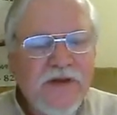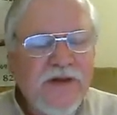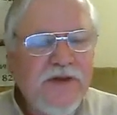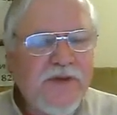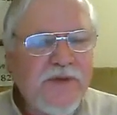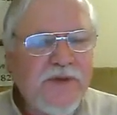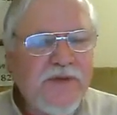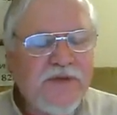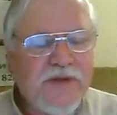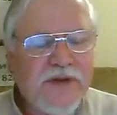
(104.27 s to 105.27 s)

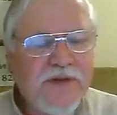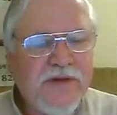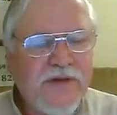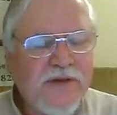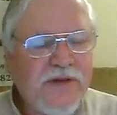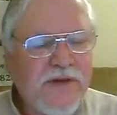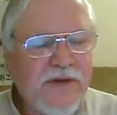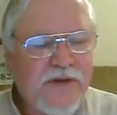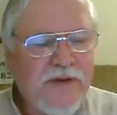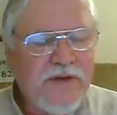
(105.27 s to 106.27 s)
who's
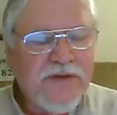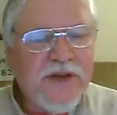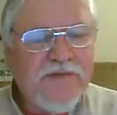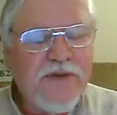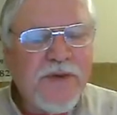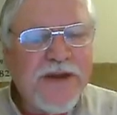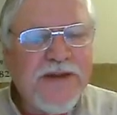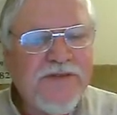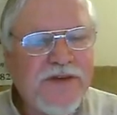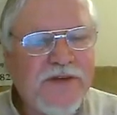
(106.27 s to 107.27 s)
given
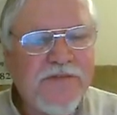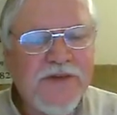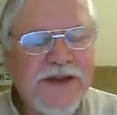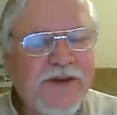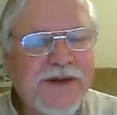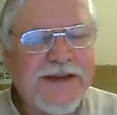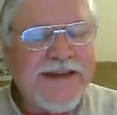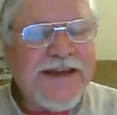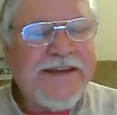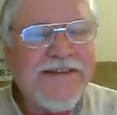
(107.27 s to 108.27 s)
relief to literally
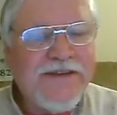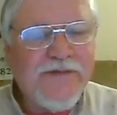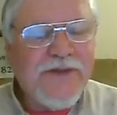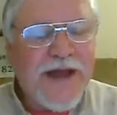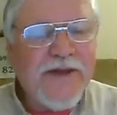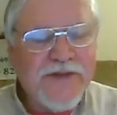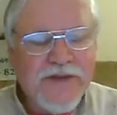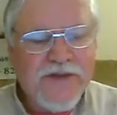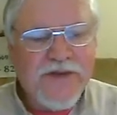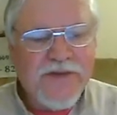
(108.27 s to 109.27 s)
tens of
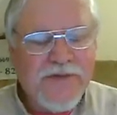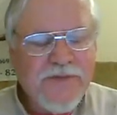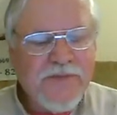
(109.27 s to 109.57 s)
thousands of